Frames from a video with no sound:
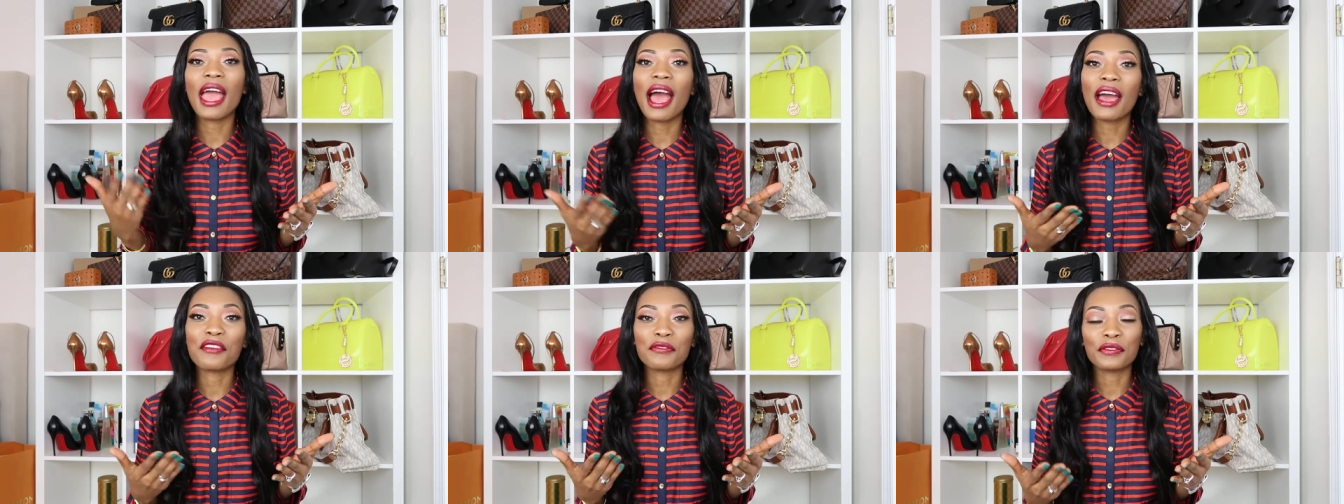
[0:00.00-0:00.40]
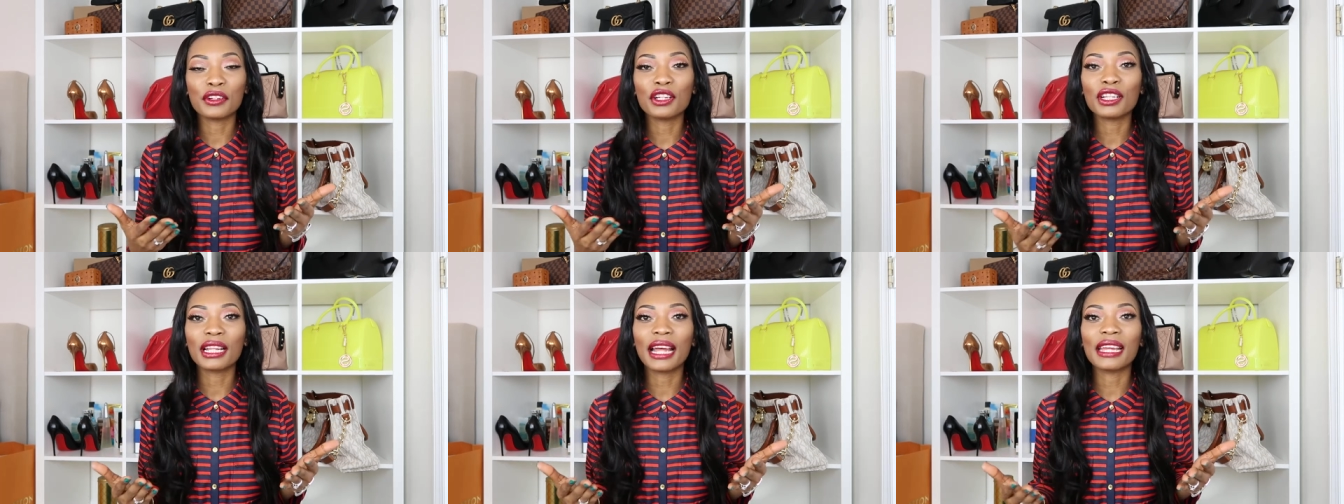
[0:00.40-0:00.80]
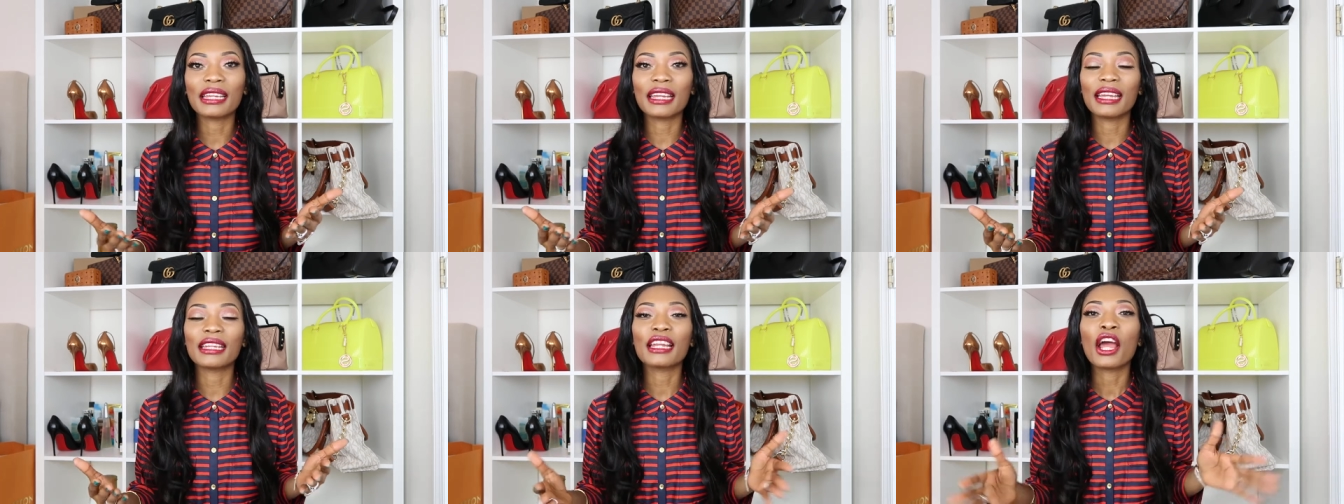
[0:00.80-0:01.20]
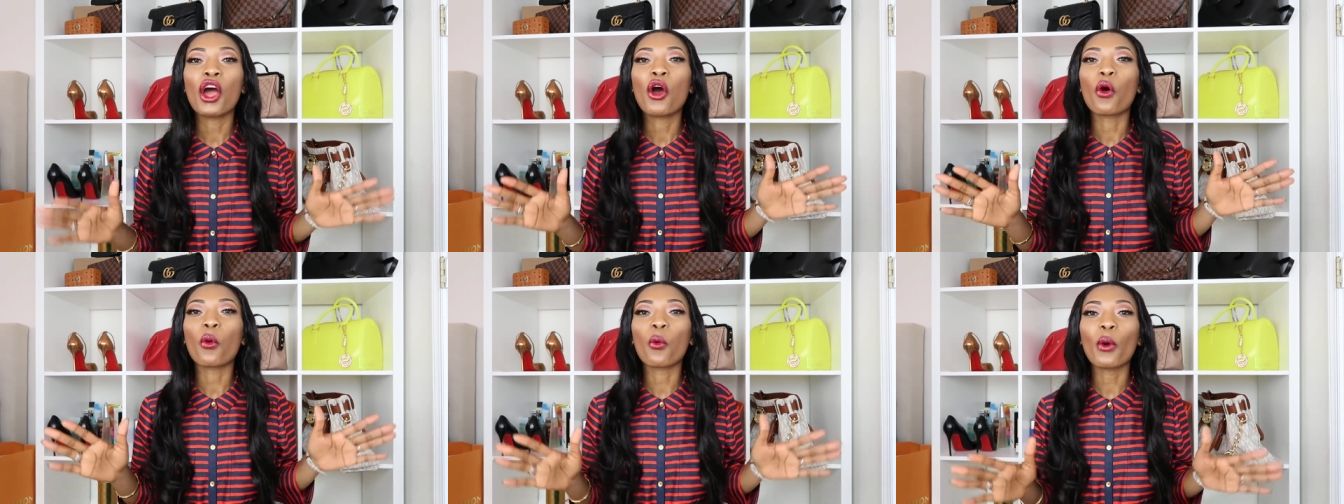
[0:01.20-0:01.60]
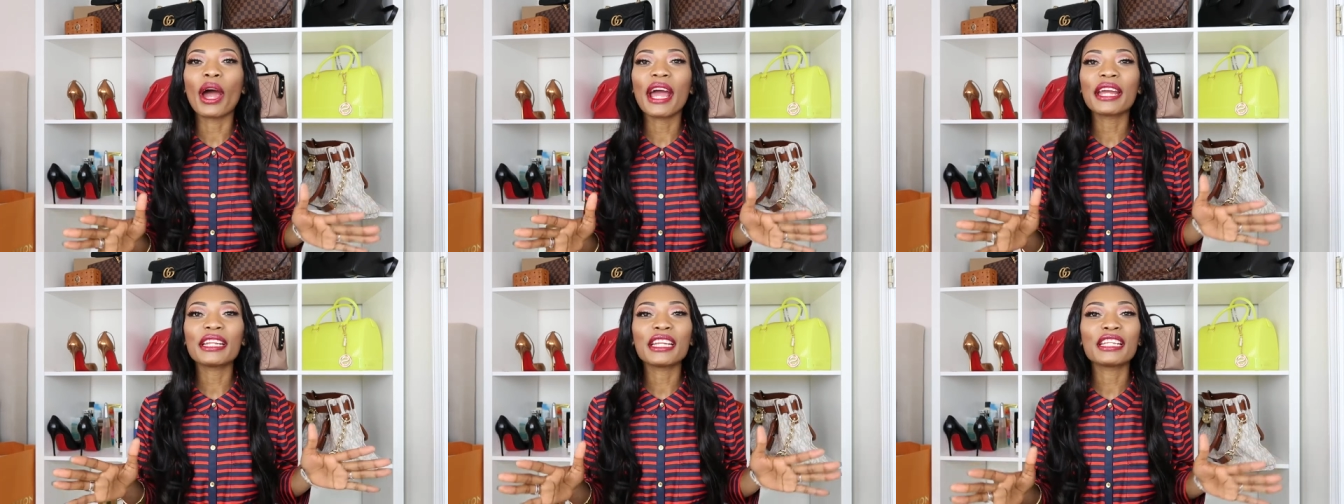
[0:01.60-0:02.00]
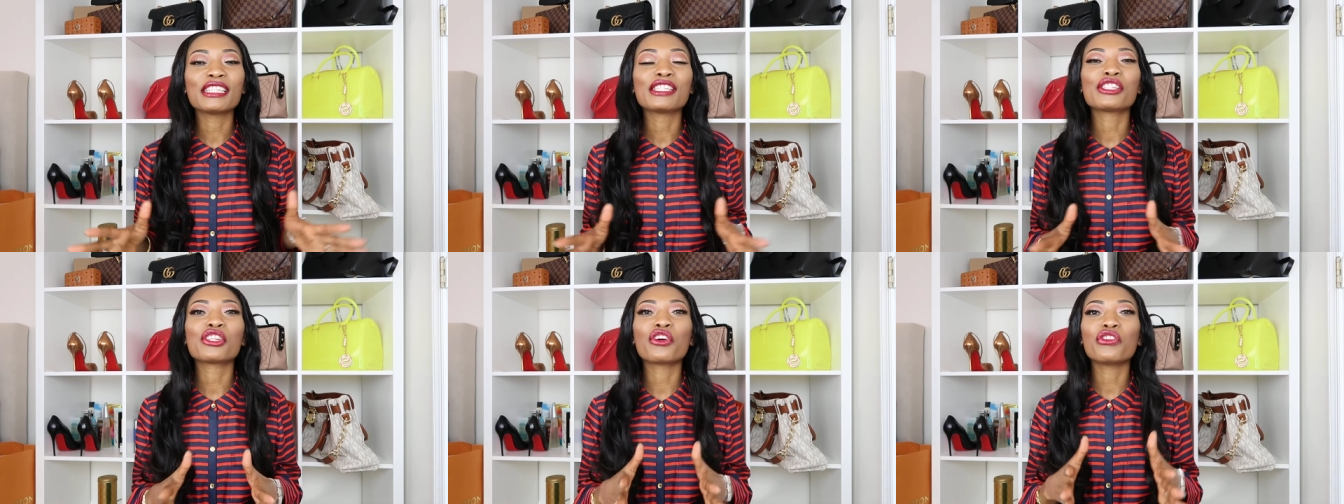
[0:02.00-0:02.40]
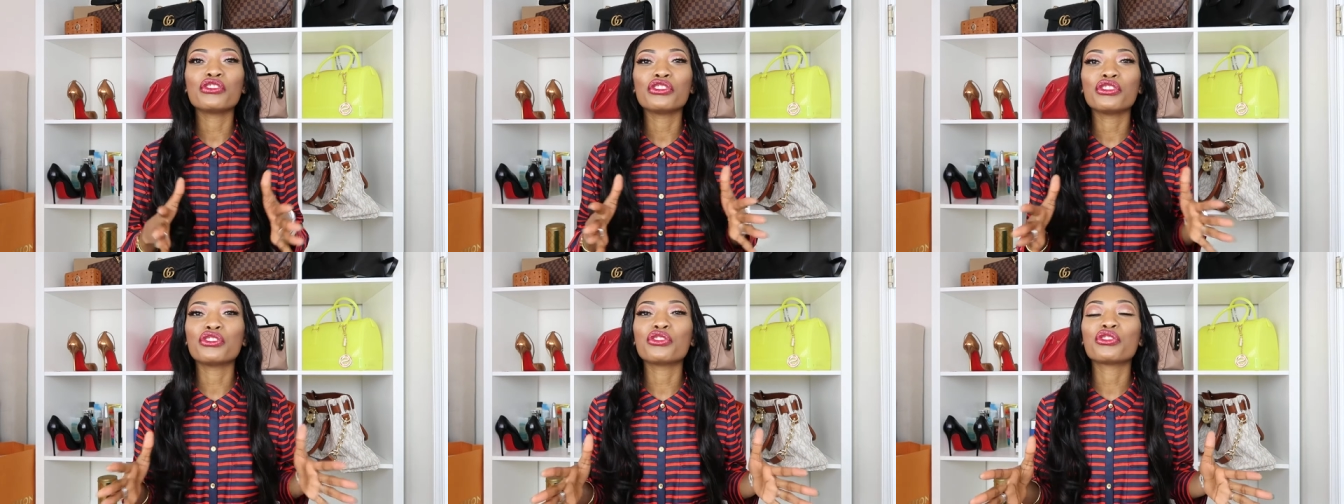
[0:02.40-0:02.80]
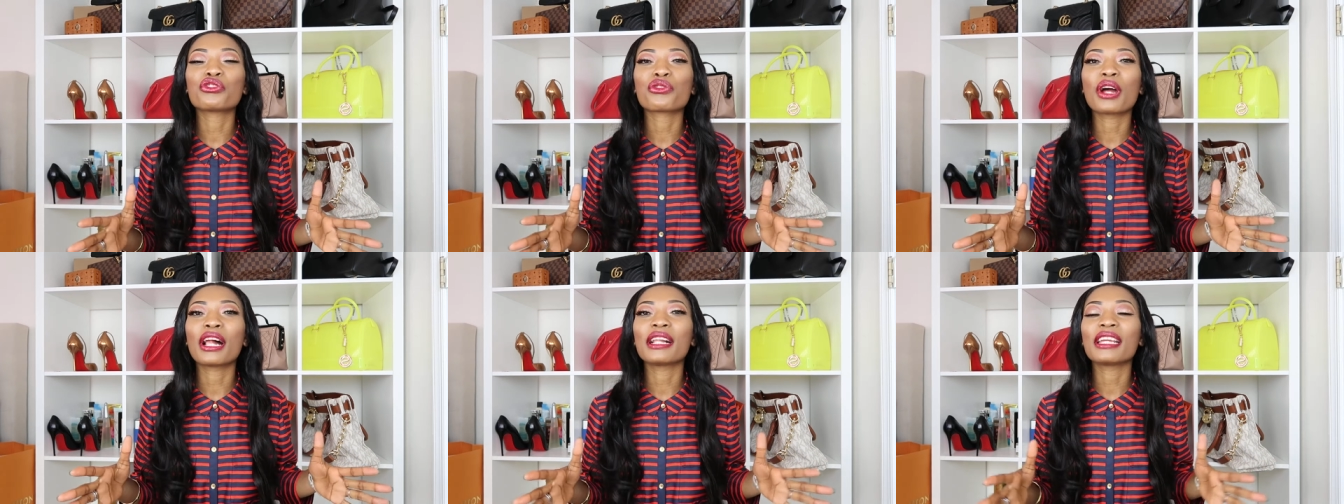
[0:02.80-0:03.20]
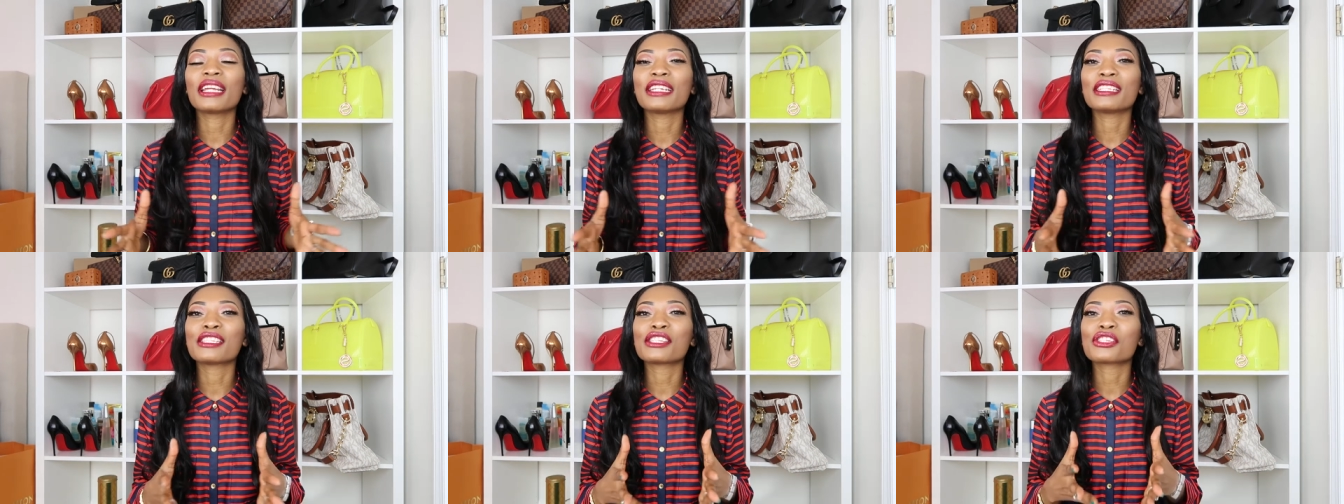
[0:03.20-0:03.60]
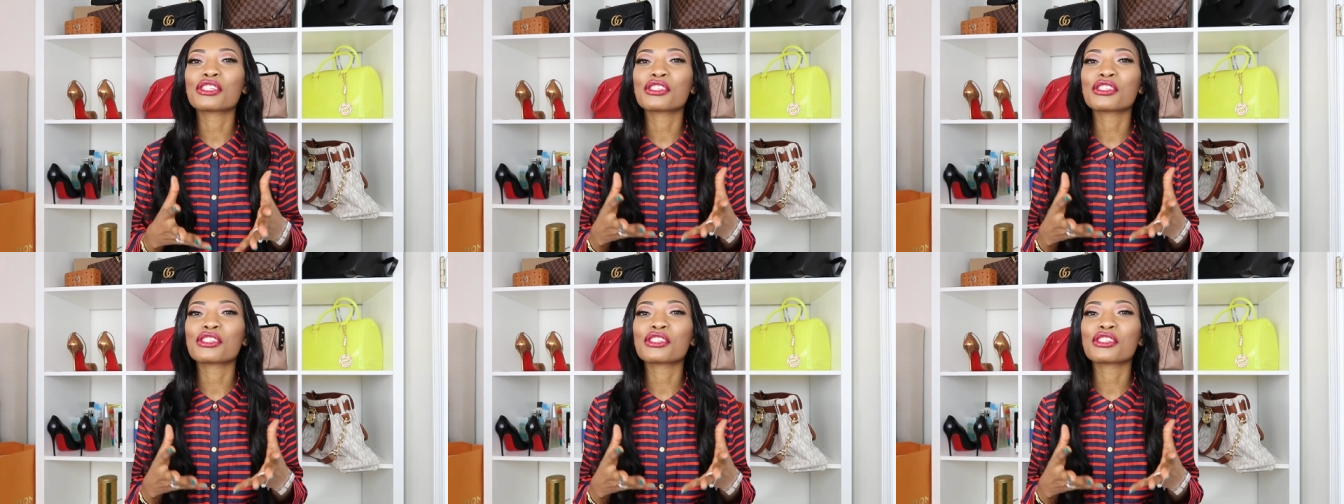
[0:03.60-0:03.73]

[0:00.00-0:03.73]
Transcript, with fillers: i feel like it white is so neutral it is